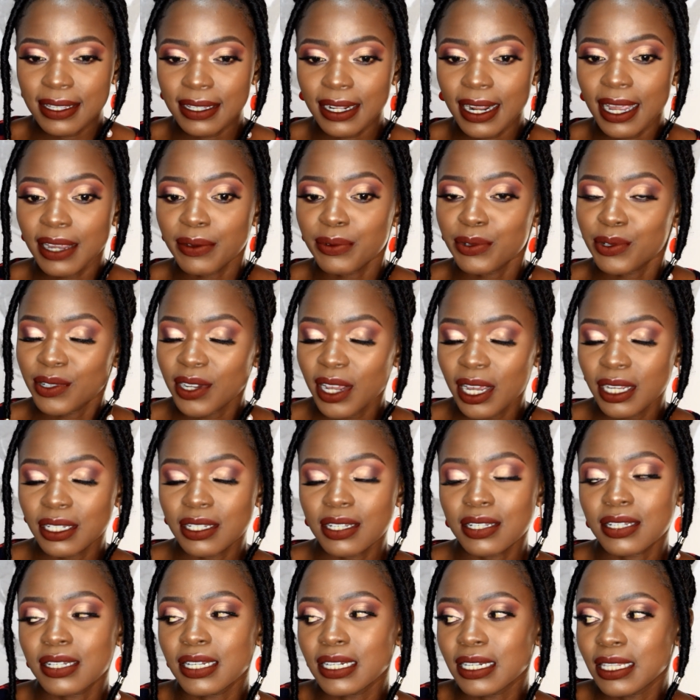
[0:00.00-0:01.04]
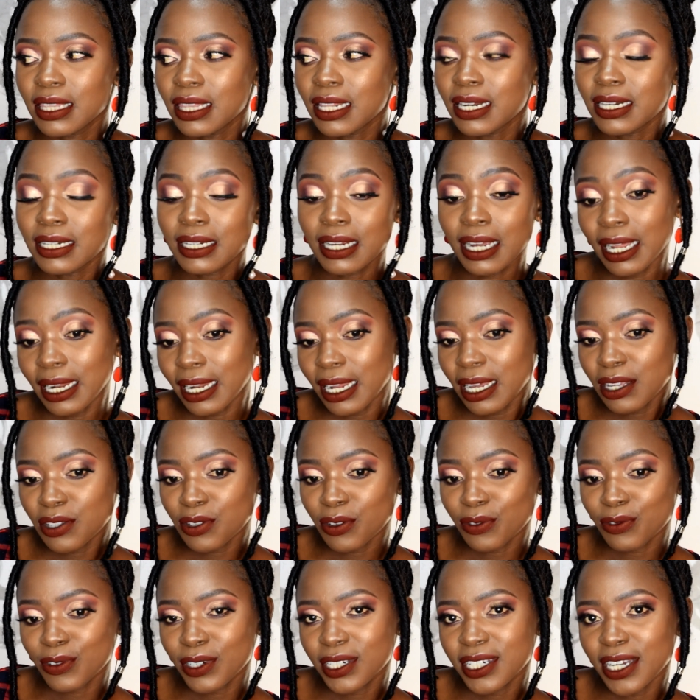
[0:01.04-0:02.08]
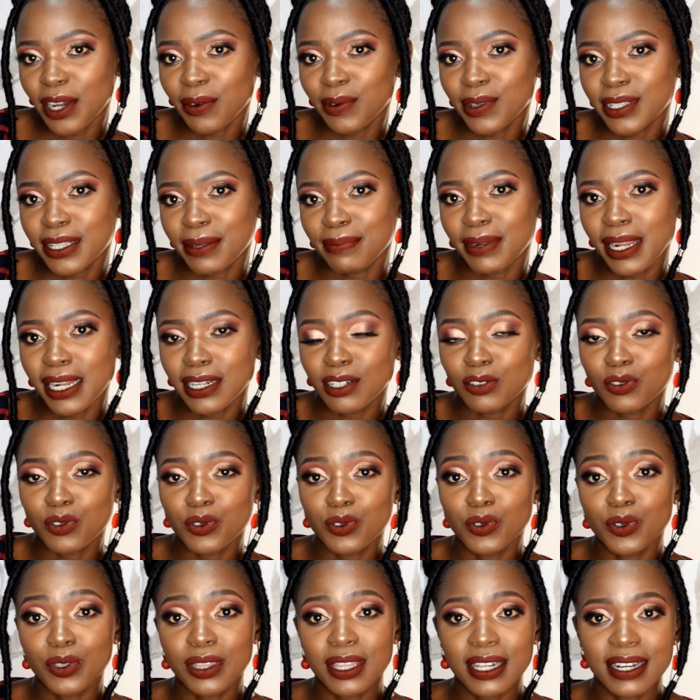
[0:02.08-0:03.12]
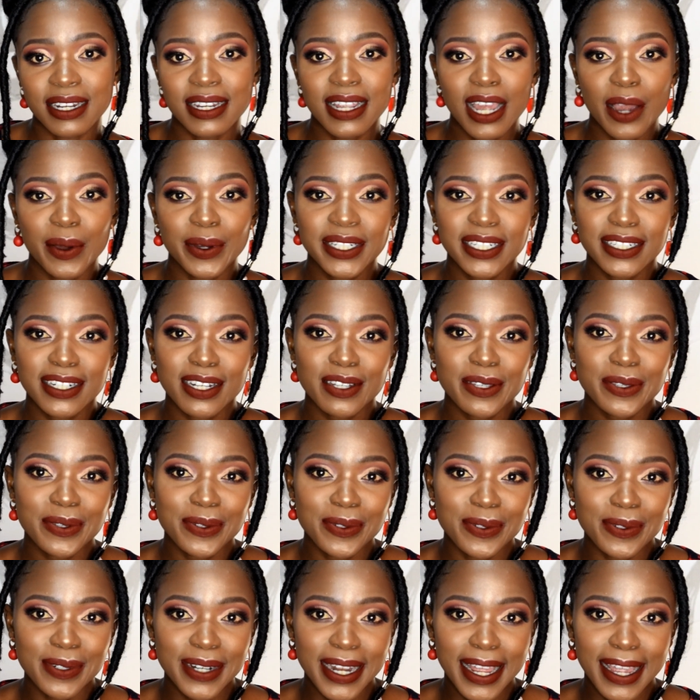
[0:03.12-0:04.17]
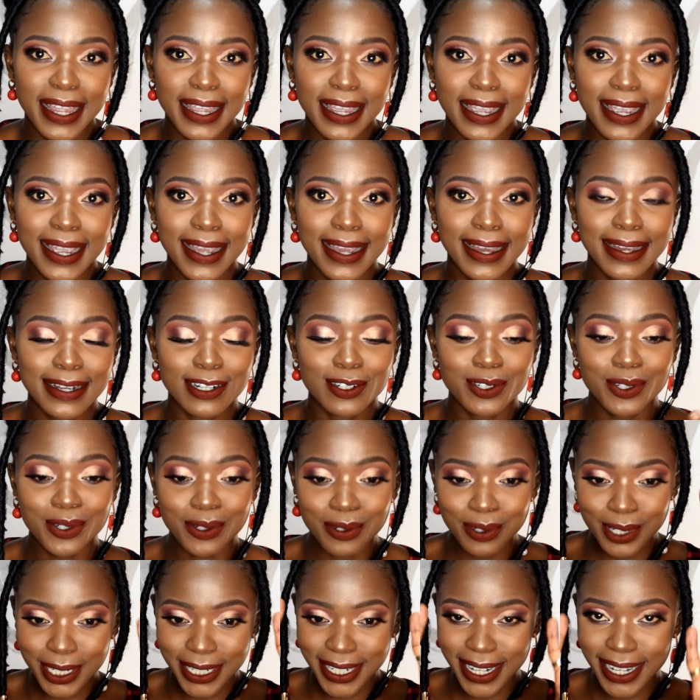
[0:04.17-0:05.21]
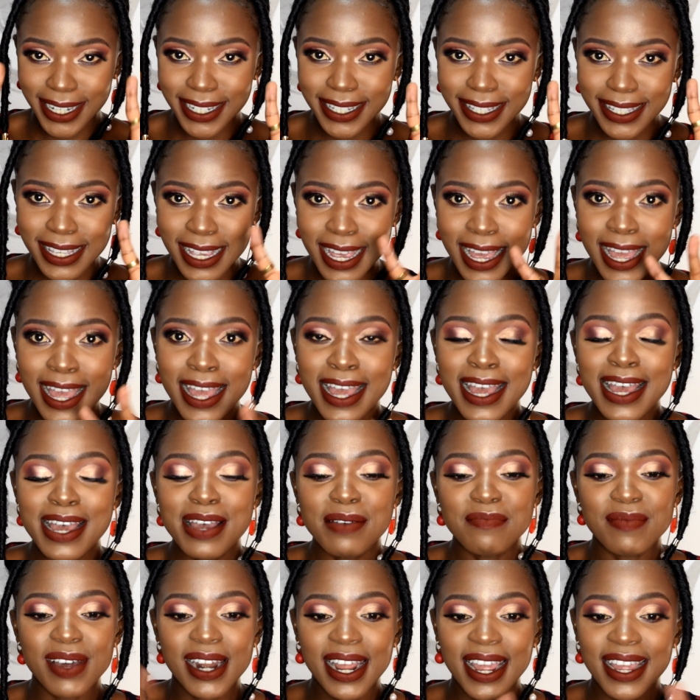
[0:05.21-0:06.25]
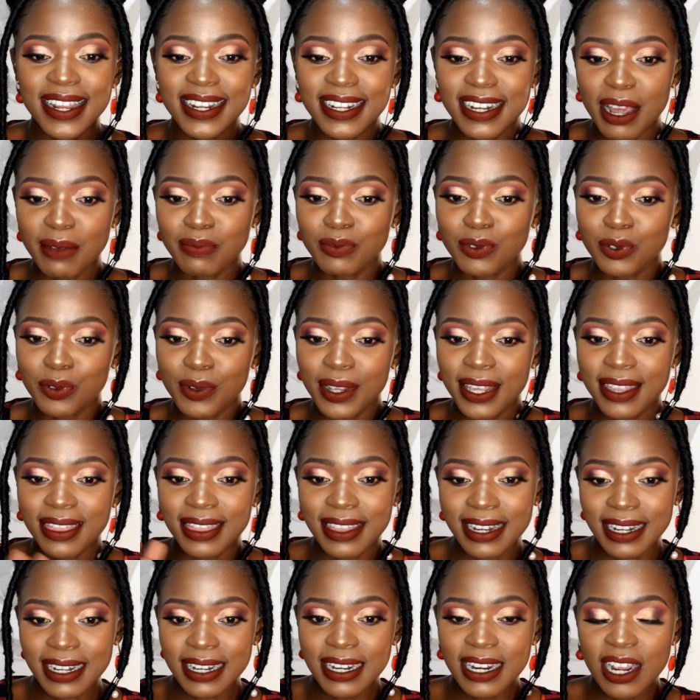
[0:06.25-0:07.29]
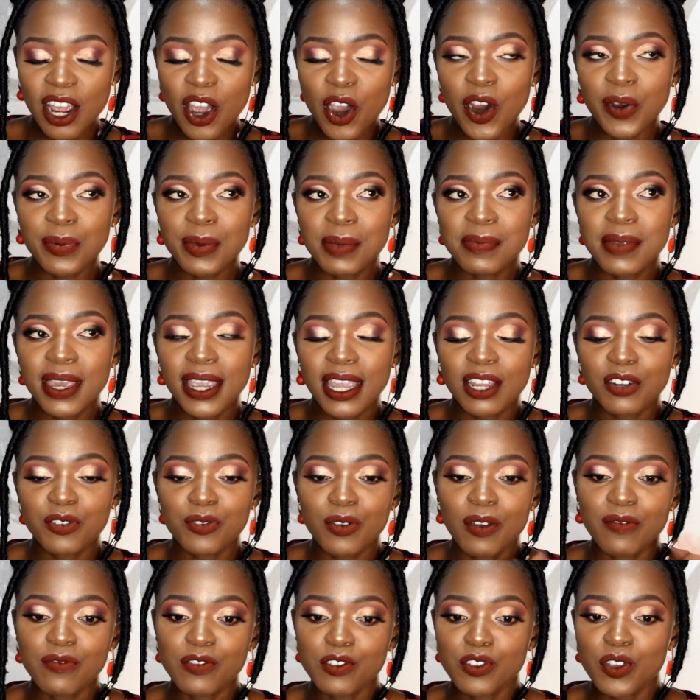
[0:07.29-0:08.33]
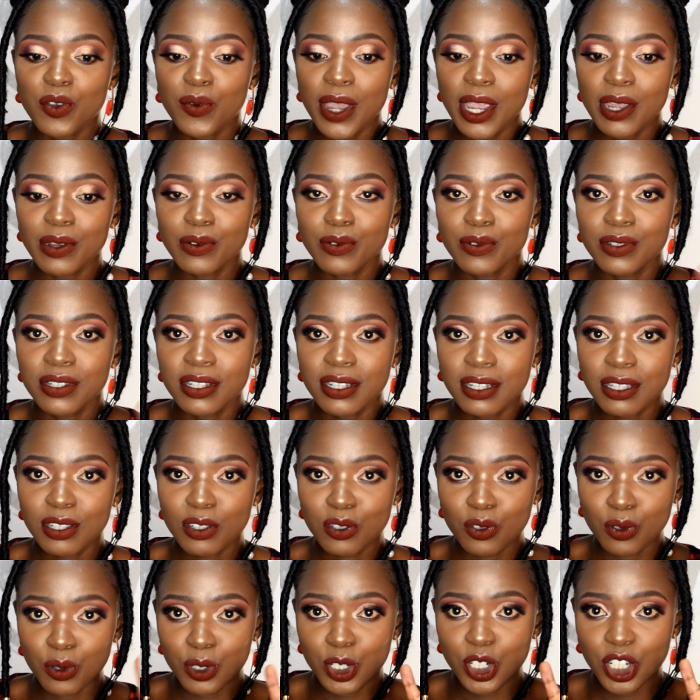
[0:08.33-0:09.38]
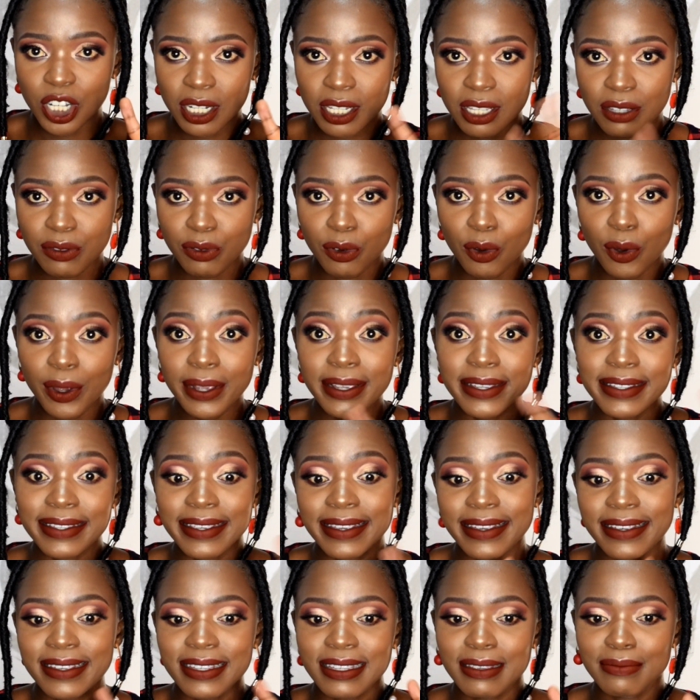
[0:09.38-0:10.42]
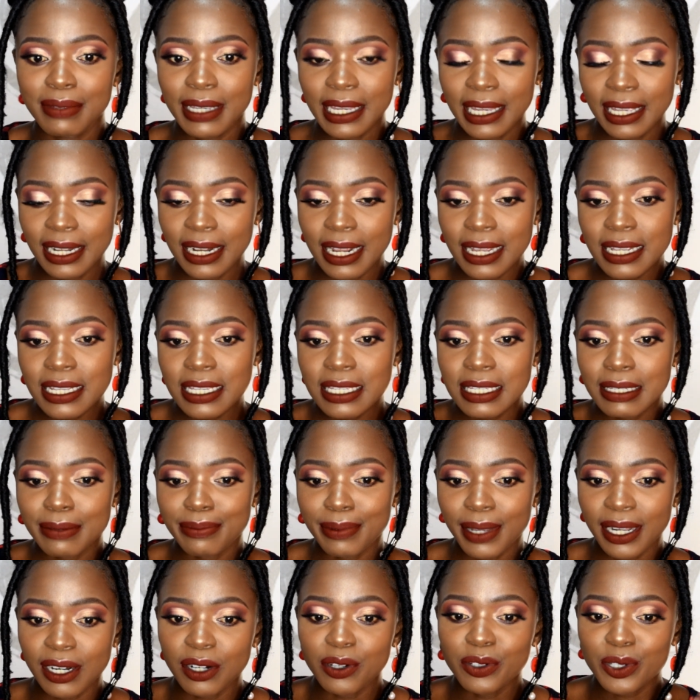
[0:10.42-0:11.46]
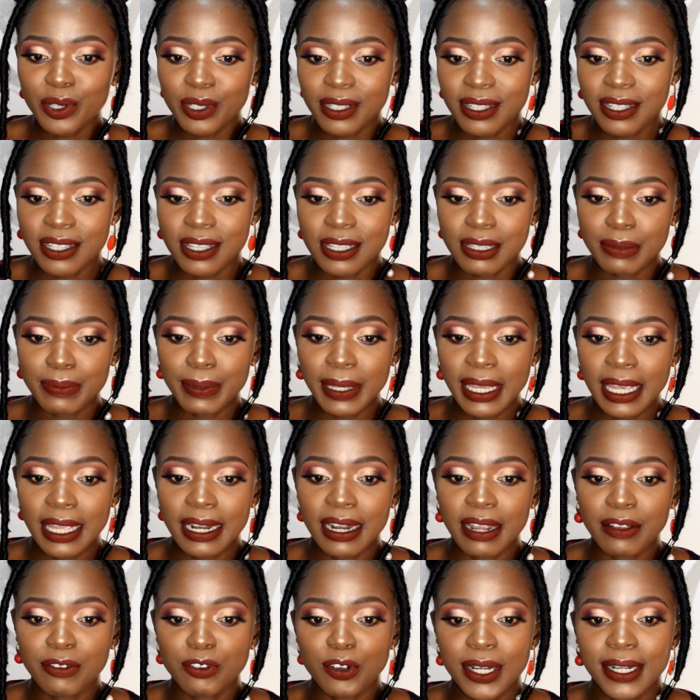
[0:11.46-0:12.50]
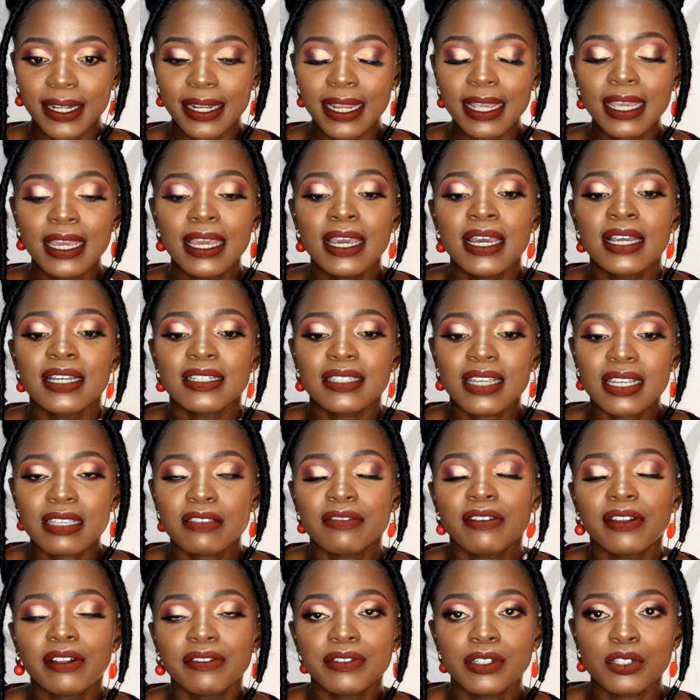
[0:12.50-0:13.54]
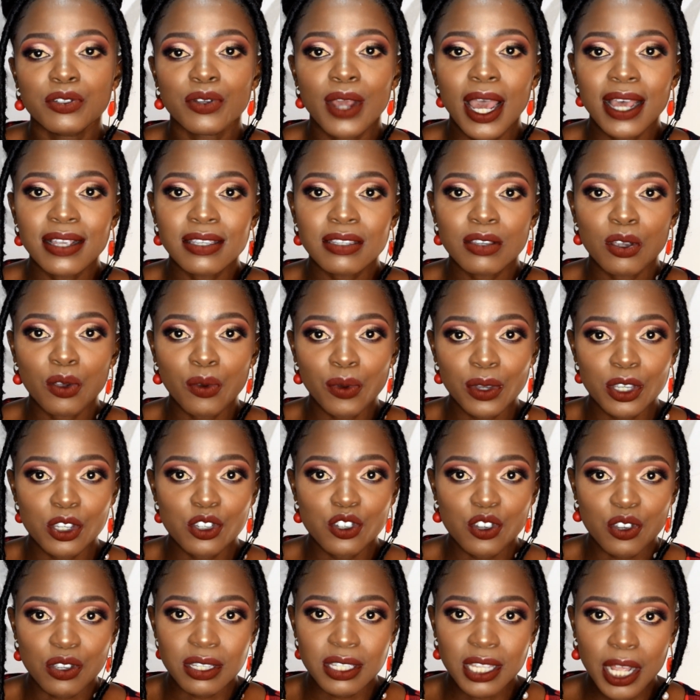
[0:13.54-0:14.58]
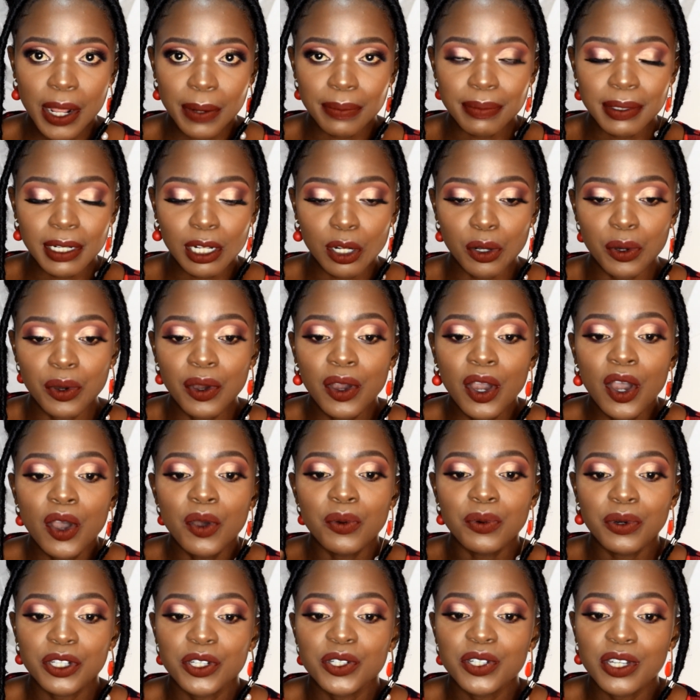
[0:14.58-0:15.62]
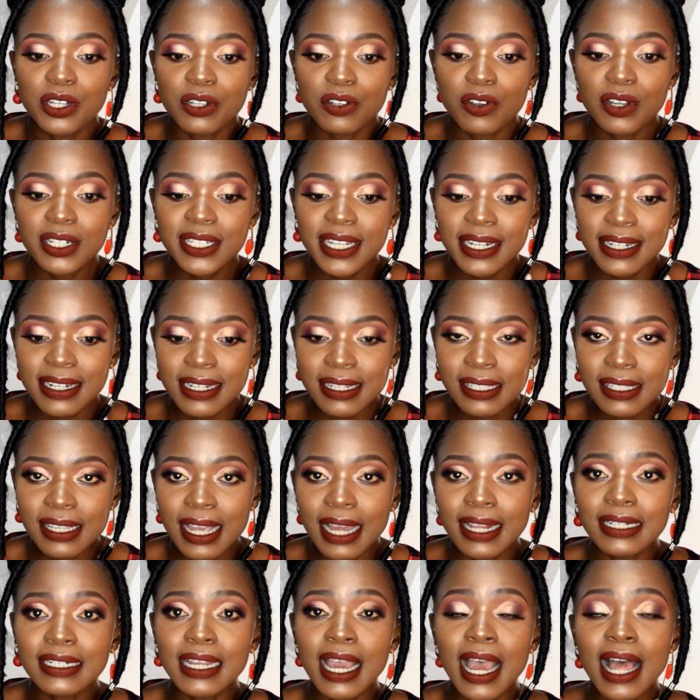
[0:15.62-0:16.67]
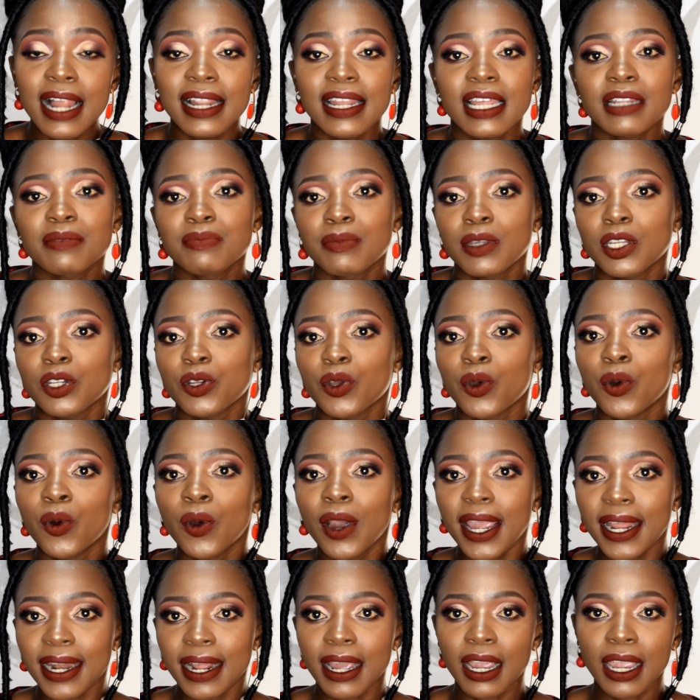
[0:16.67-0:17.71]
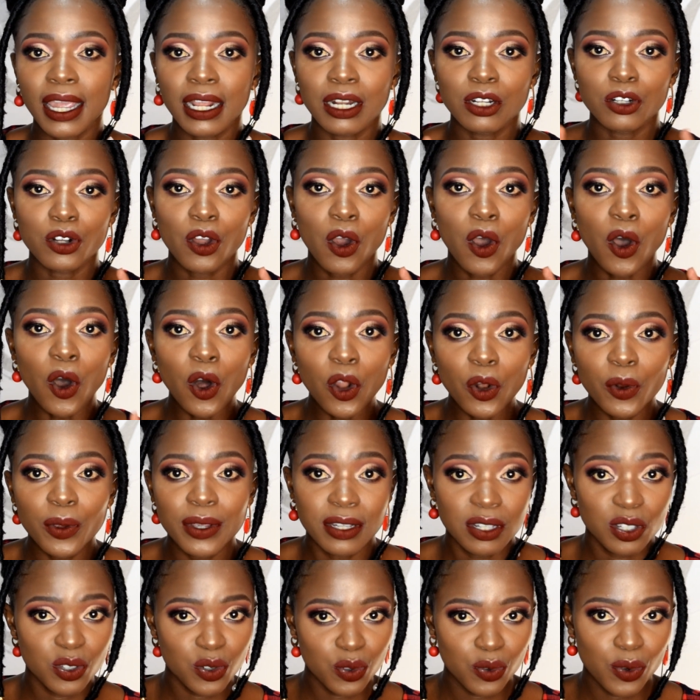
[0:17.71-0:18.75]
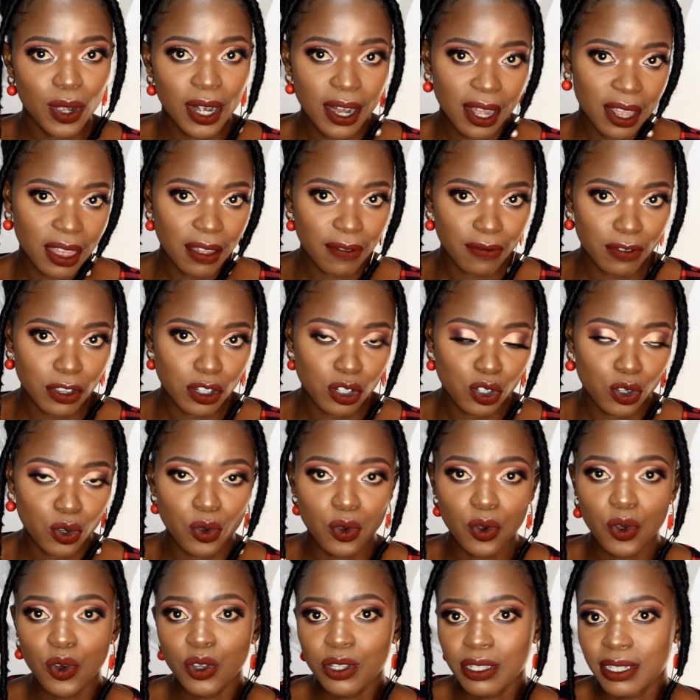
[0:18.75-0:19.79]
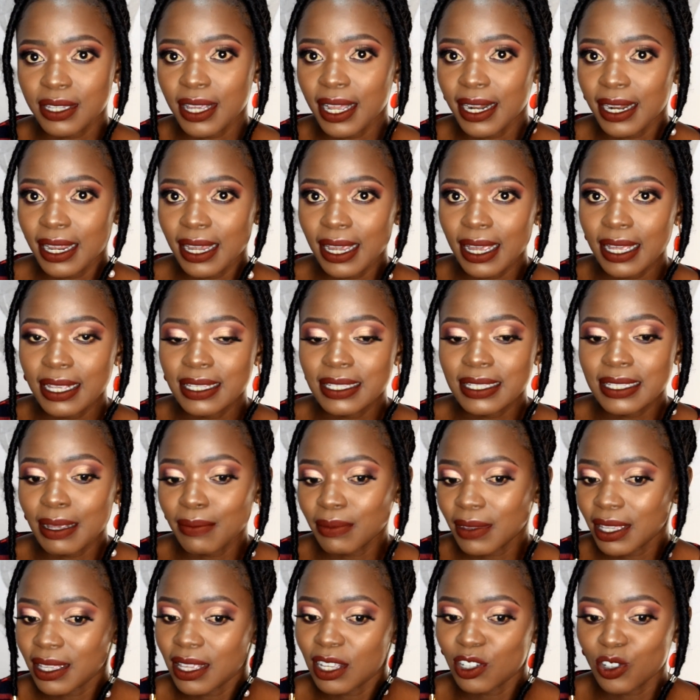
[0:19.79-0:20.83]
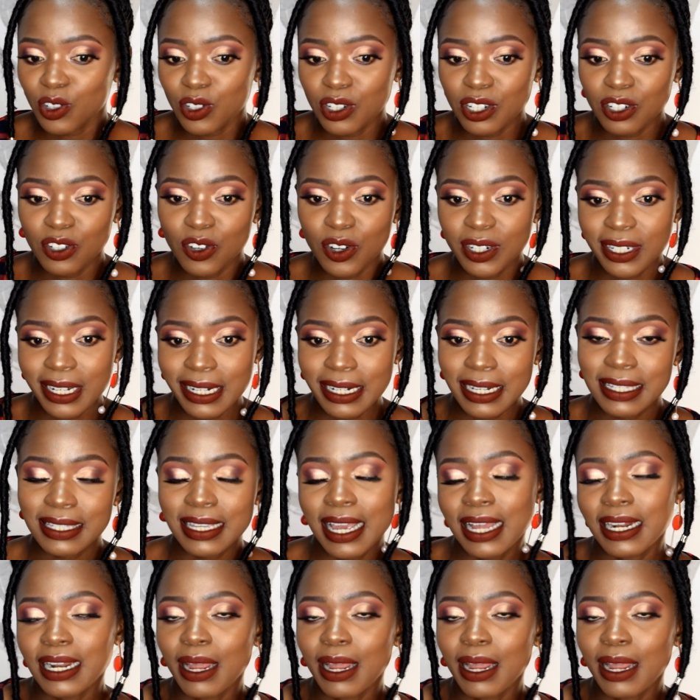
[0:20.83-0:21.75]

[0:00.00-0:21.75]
Like today I just did 3 colors, of which I wasn't planning to do 3. I wanted us to do like 2 shades, but I ended up doing 3. Or maybe I can do a video where you do just 2 shades for easy beginners, but also this is beginner friendly. Just feel free to ask questions down below. What you did not understand, let me know, and I can always do another video concerning something that you did not understand.